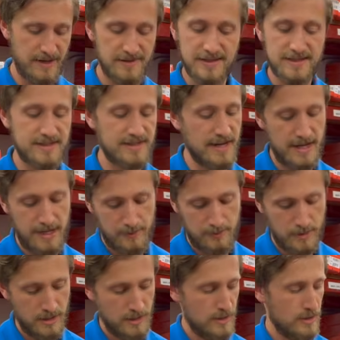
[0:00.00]
the
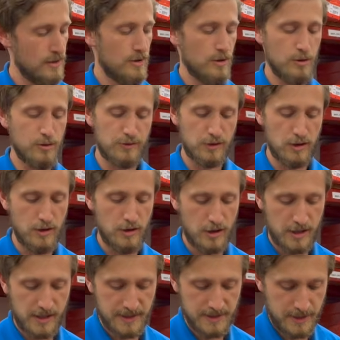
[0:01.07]
same overall
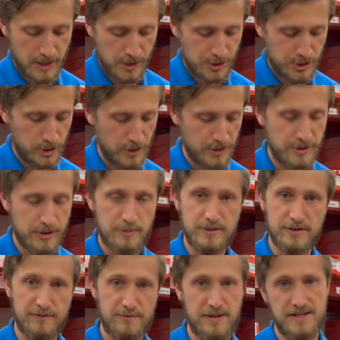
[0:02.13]
architecture in terms
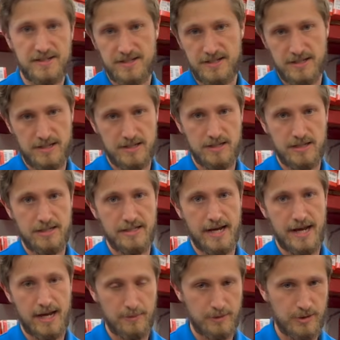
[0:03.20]
of piston
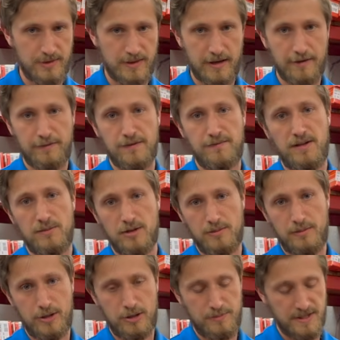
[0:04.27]
diameter, that 50
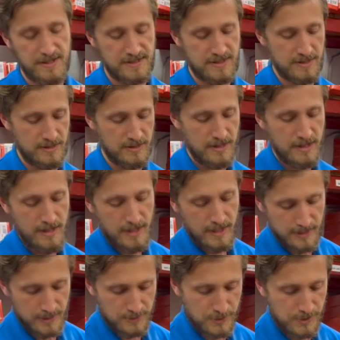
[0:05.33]
millimeter piston,
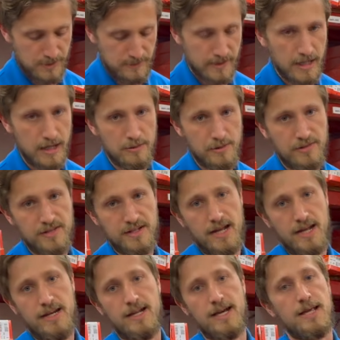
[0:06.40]
as what you've got with the
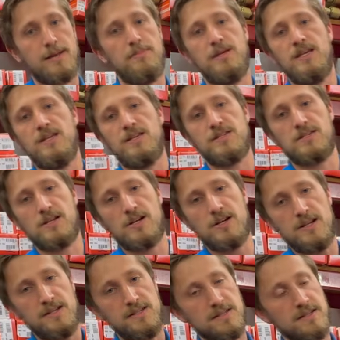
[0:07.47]
99B
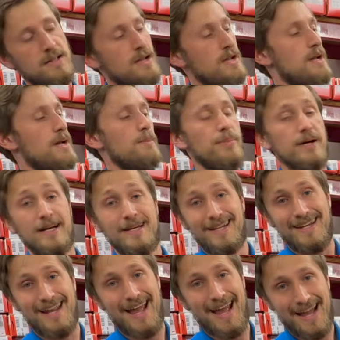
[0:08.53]
series, but
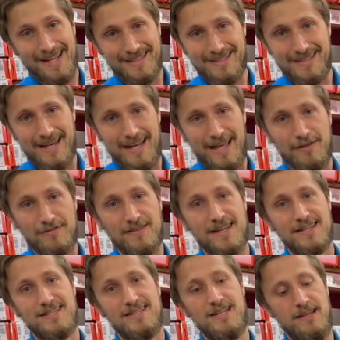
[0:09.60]
it adds that
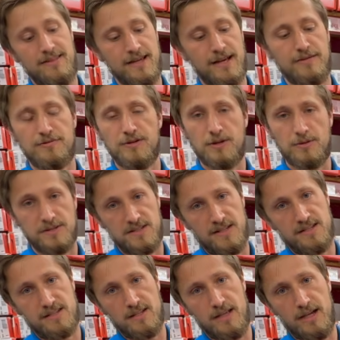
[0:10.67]
FSD, that frequency
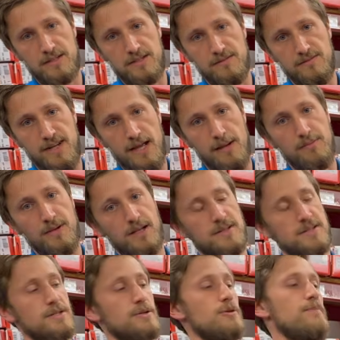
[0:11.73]
selective damping.
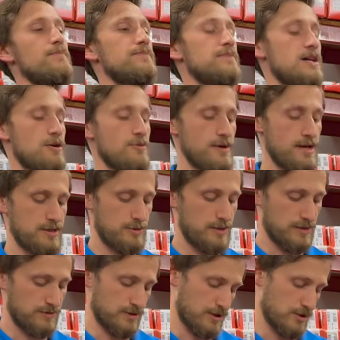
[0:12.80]
So that way you
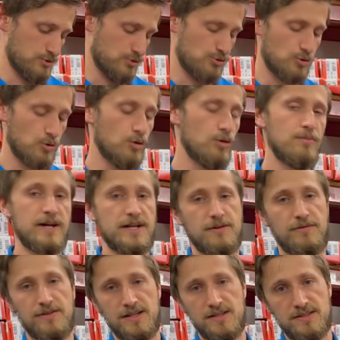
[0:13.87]
get the control
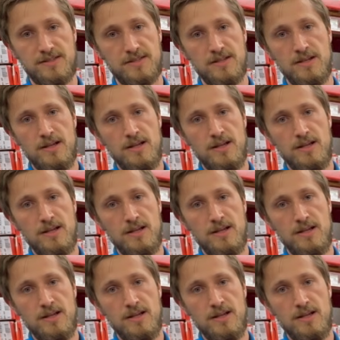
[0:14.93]
benefits